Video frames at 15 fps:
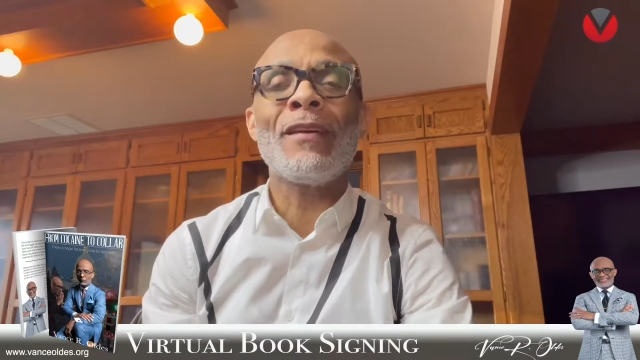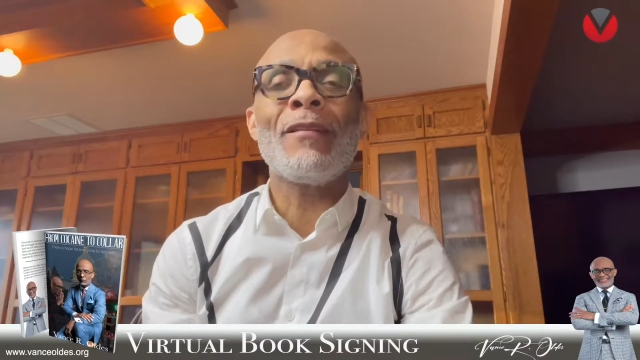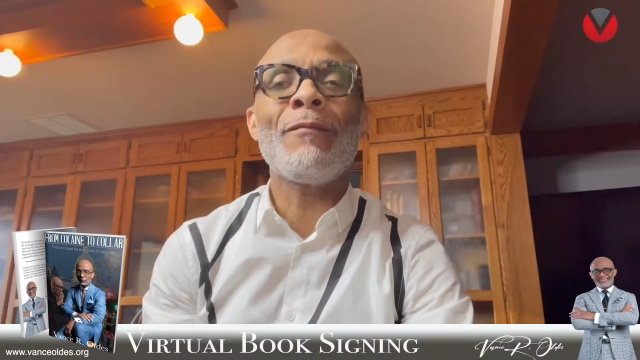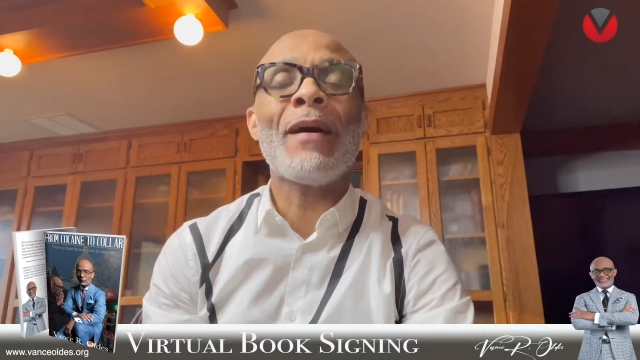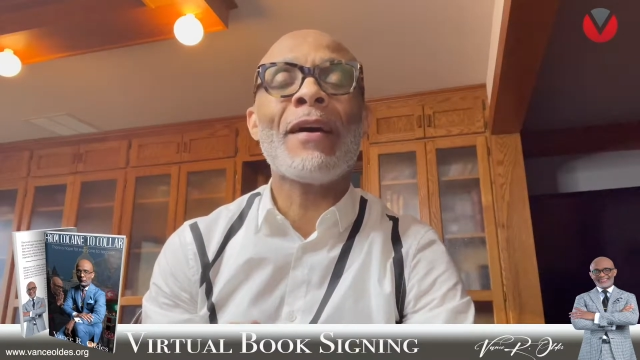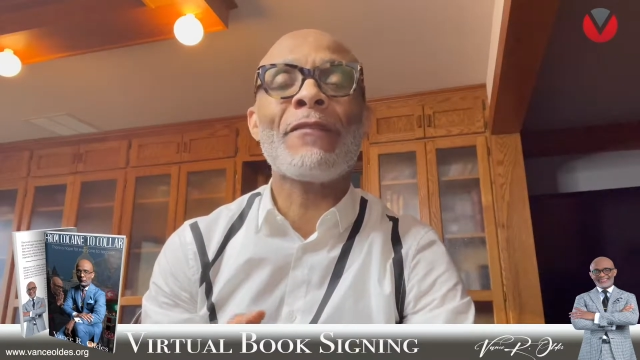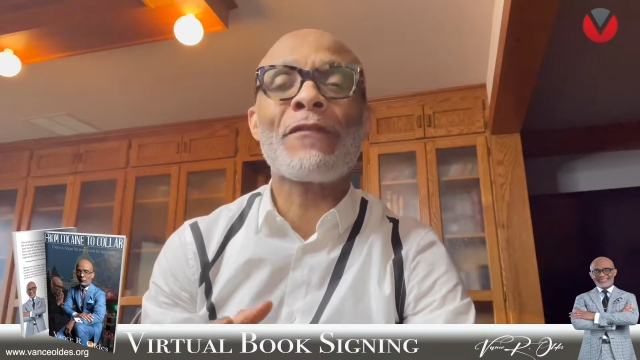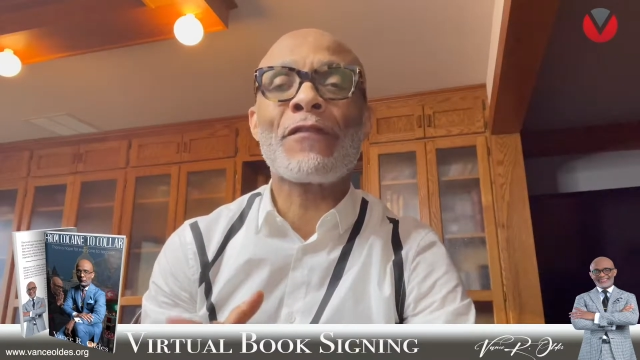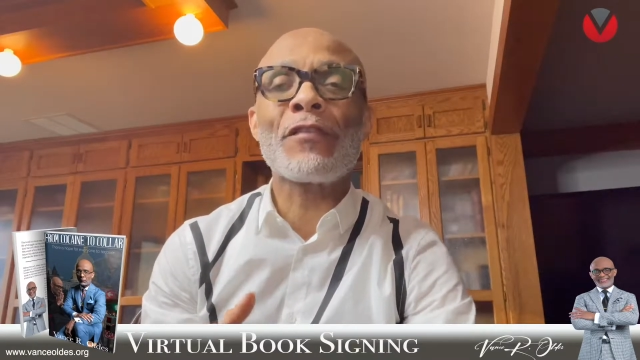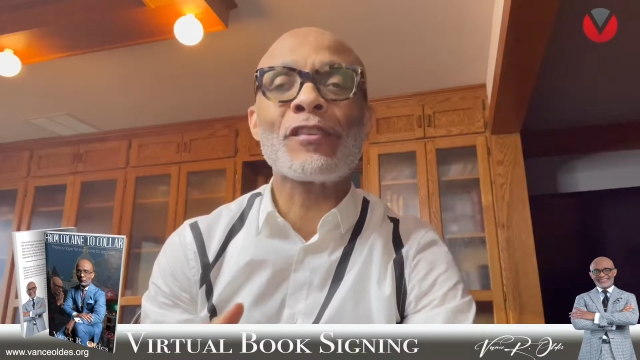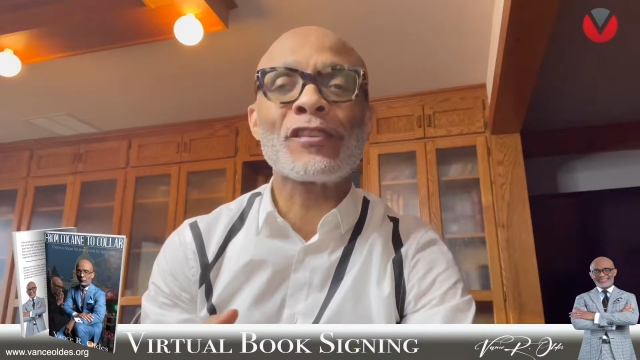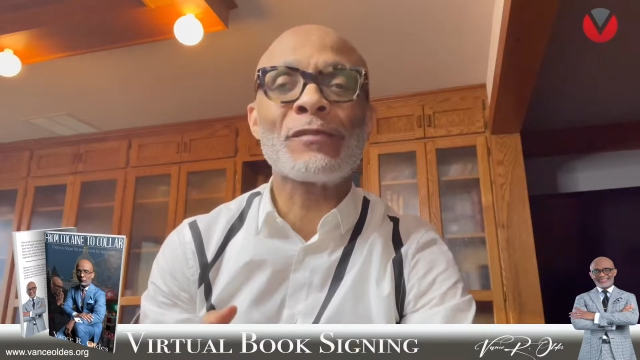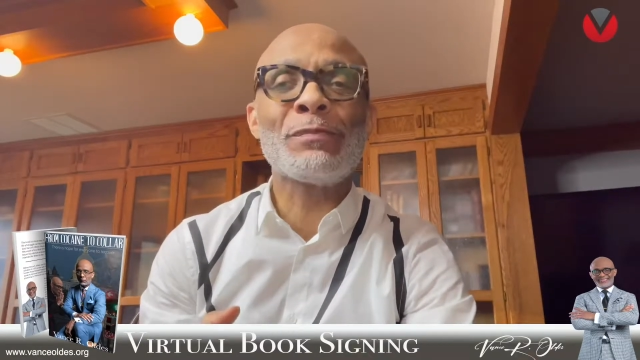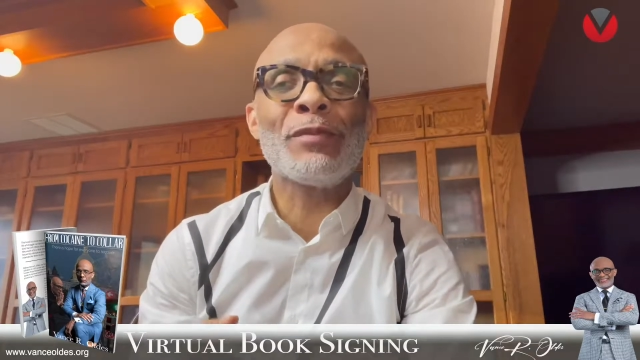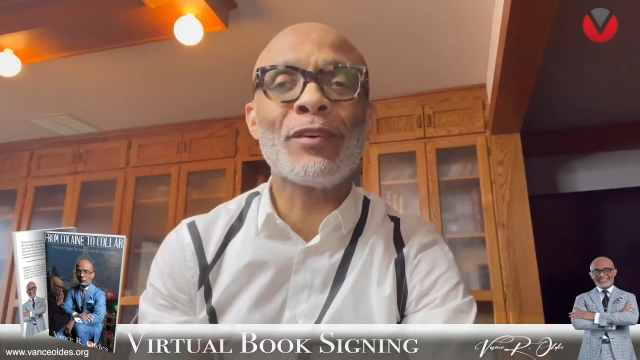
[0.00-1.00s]
my
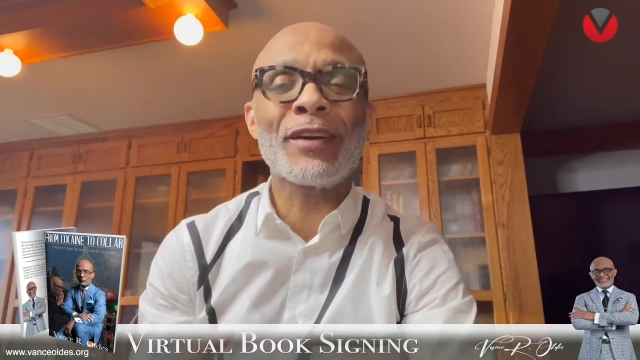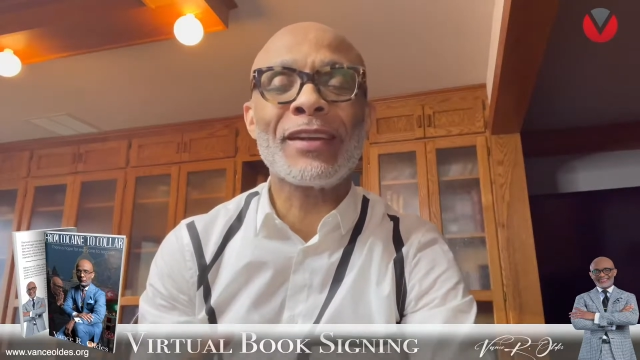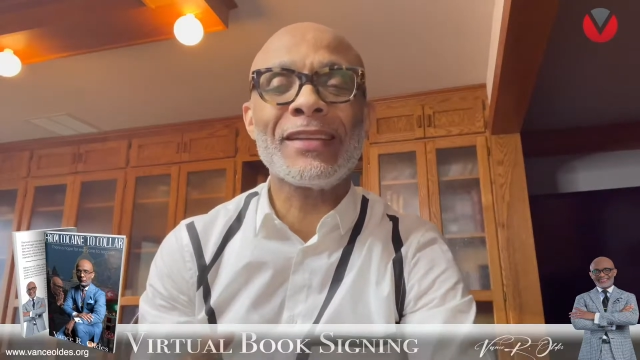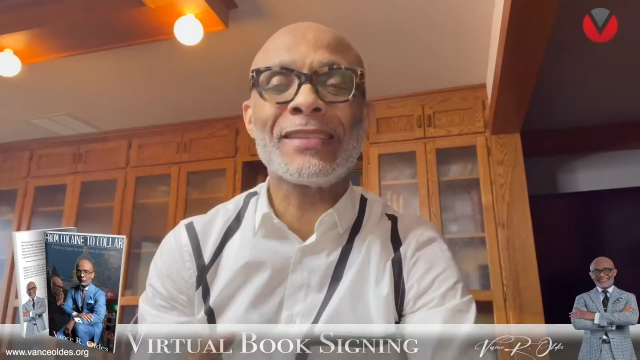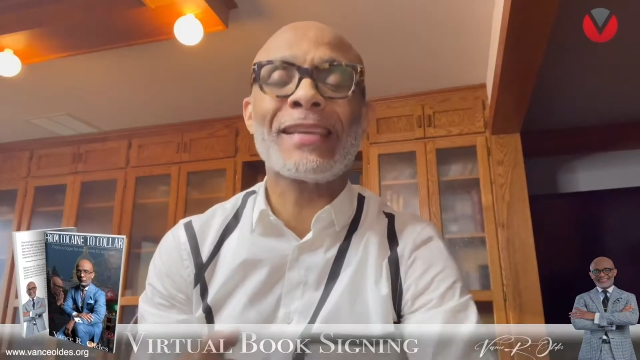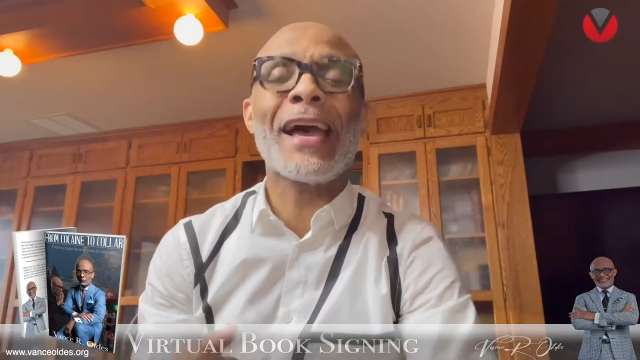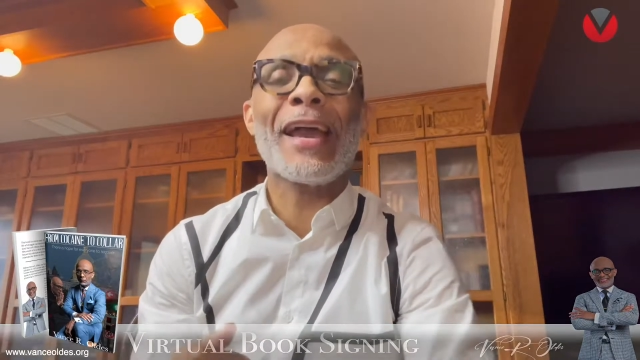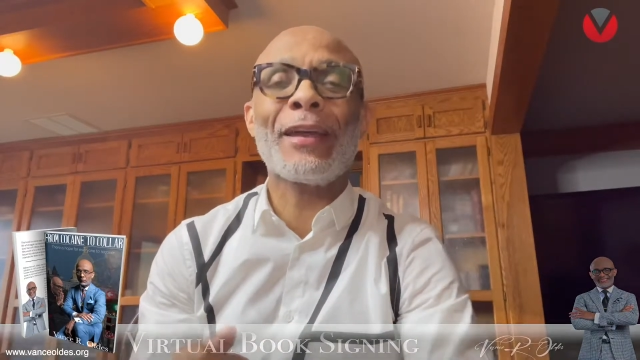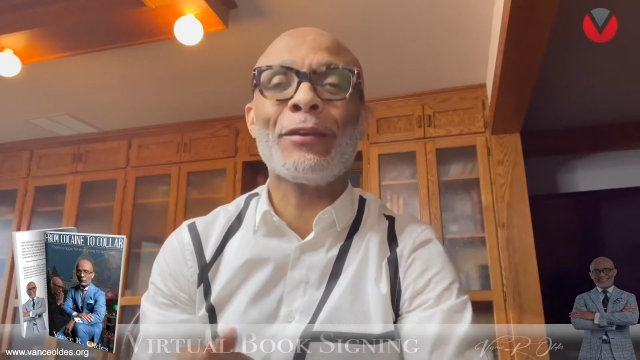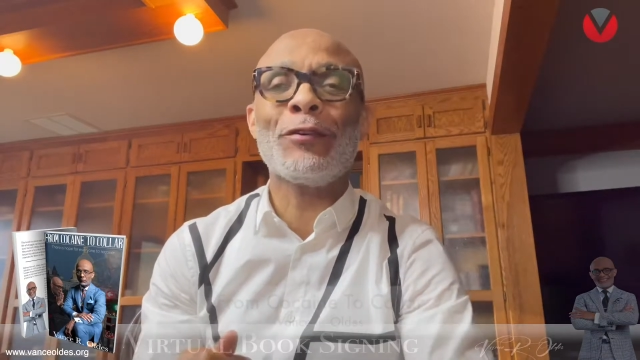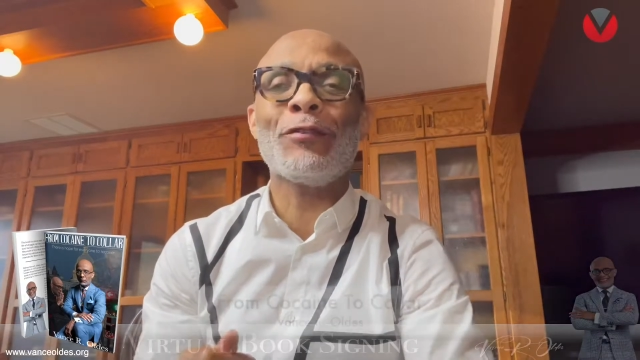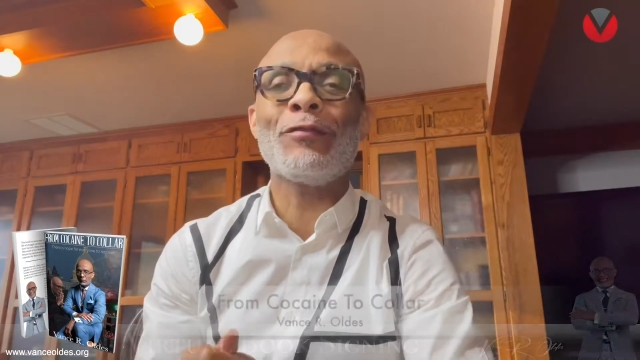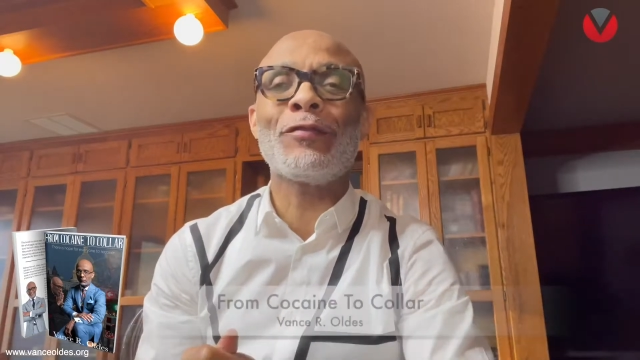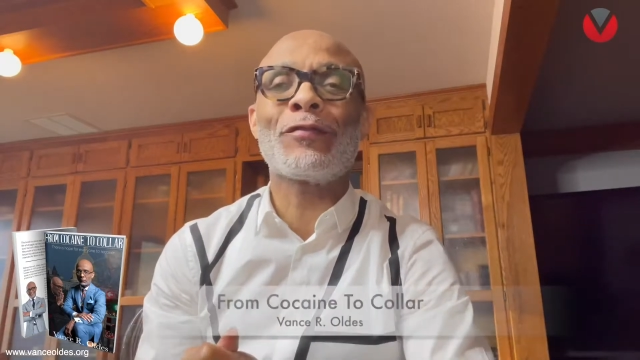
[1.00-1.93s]
first book entitled